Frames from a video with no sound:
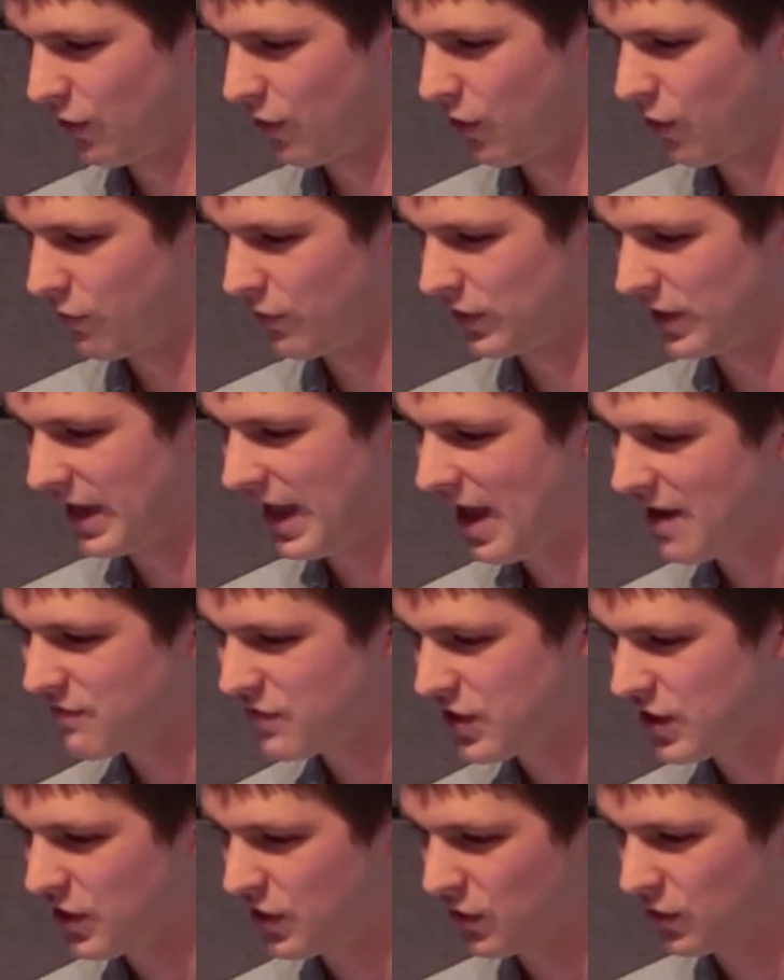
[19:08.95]
overly
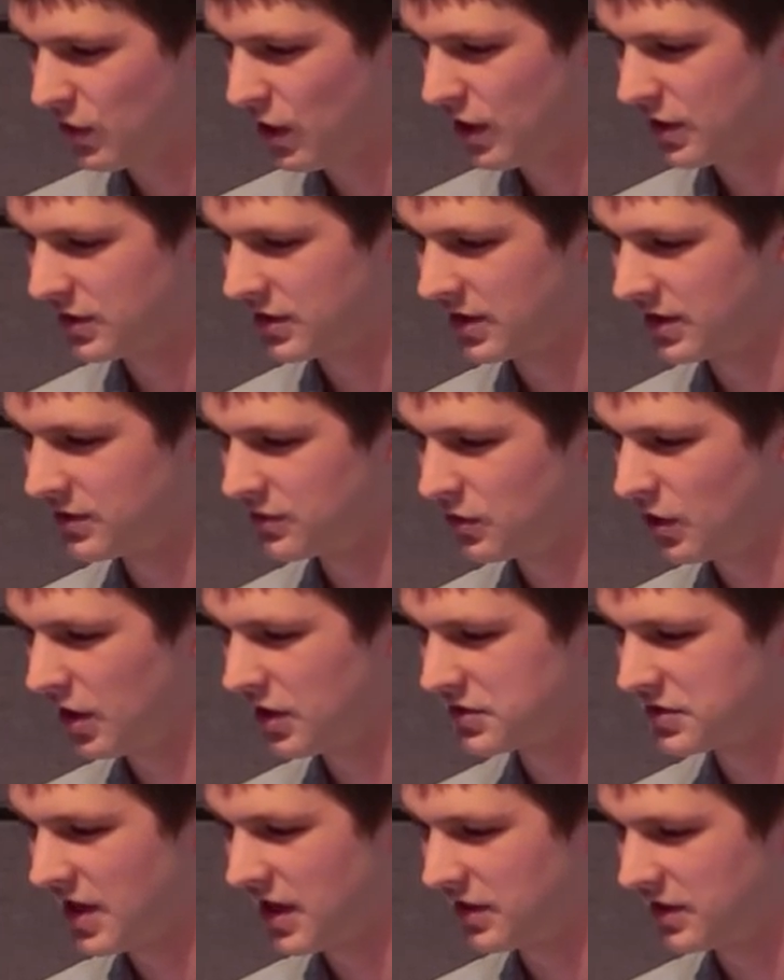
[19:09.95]
heavy or not, not
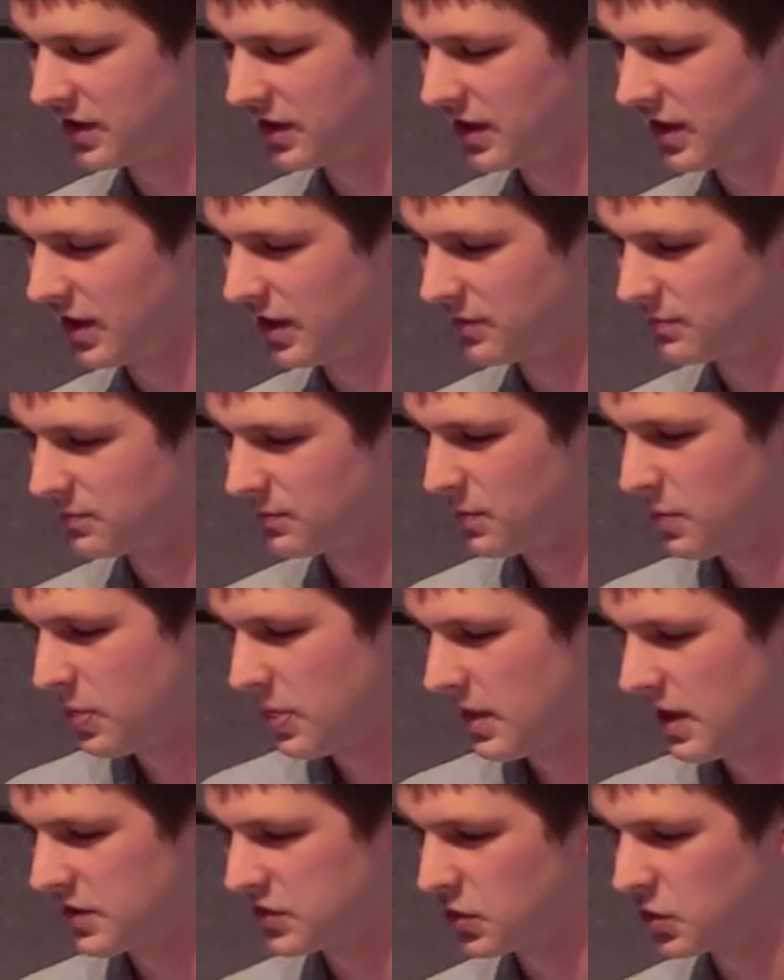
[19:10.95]
exactly a,
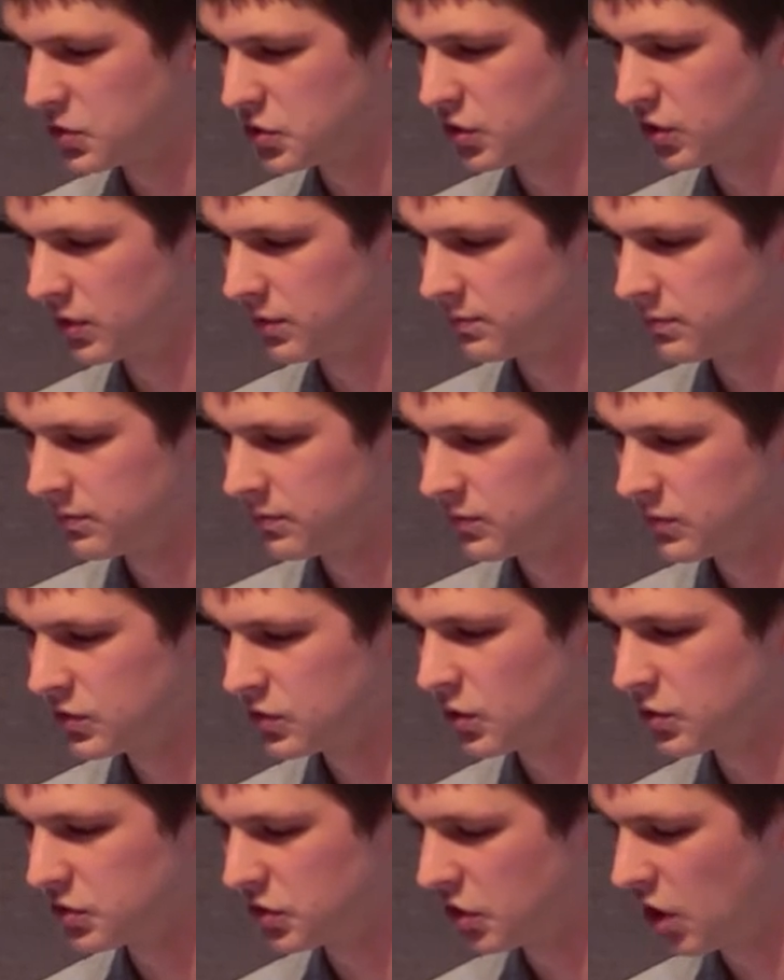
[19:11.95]
a social,
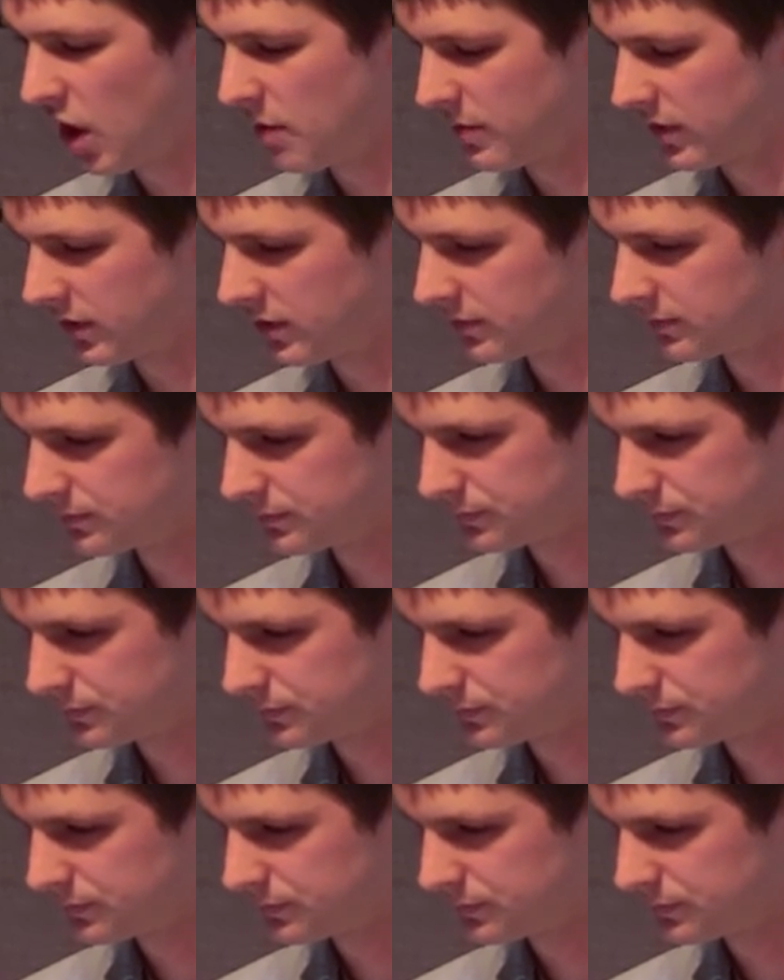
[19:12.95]
social topic.